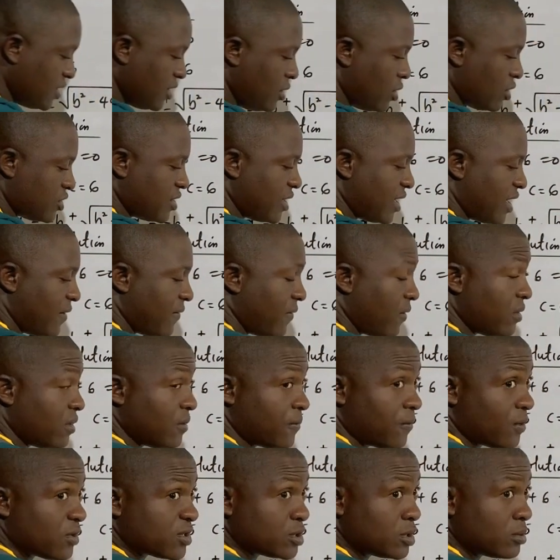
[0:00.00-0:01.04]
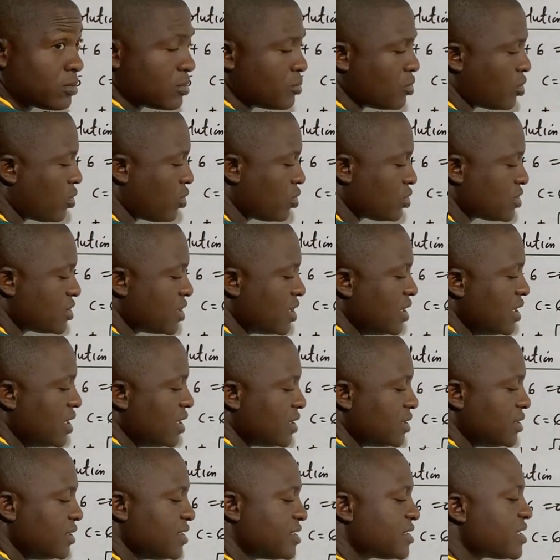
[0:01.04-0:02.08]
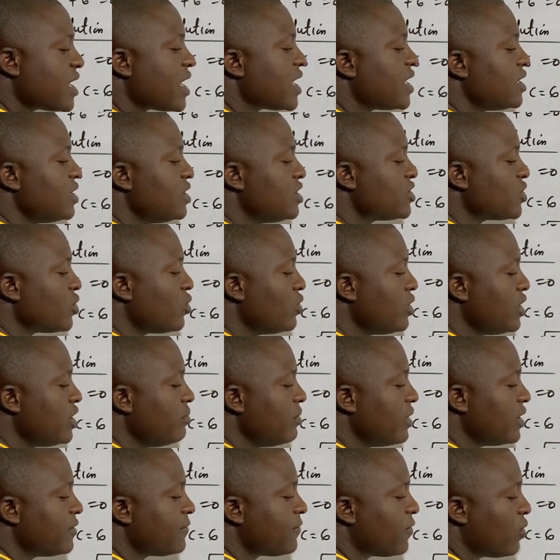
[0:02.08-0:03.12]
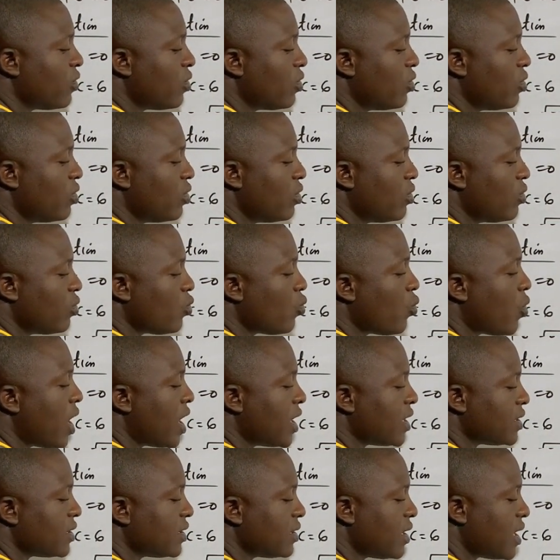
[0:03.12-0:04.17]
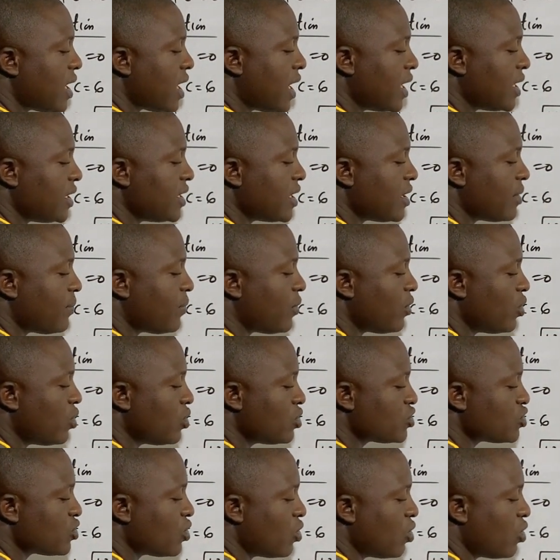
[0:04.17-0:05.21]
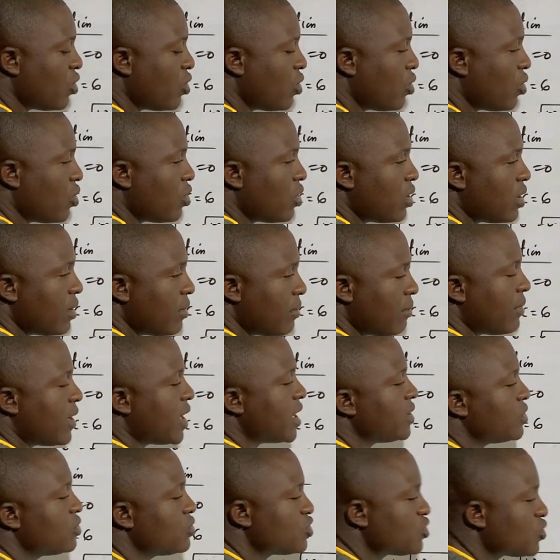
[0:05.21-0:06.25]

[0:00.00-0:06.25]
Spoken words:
it doesn't affect the first number because the sign is only meant for 1, either plus or minus